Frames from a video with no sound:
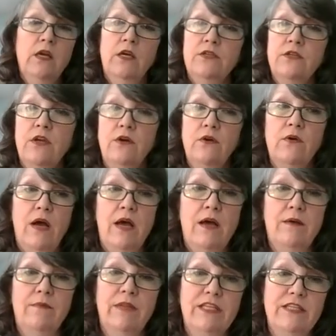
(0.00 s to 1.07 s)
So
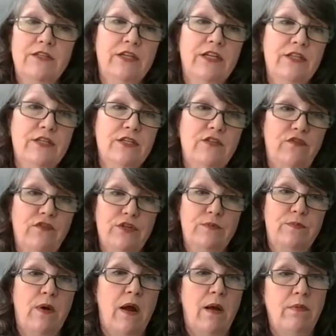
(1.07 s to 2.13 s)
let's look at this
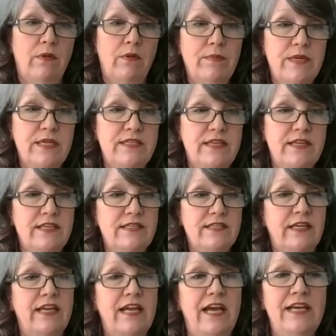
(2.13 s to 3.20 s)
first problem. It says
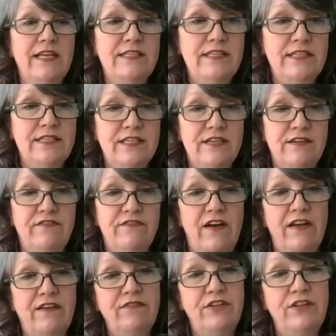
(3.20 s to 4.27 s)
a gas is in a
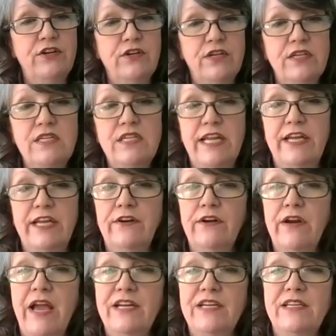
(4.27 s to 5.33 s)
5-liter container
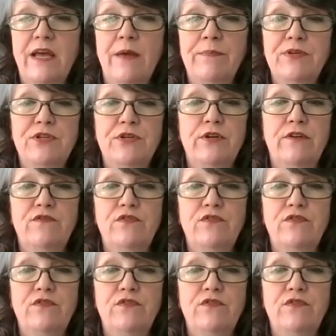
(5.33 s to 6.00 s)
at a temperature of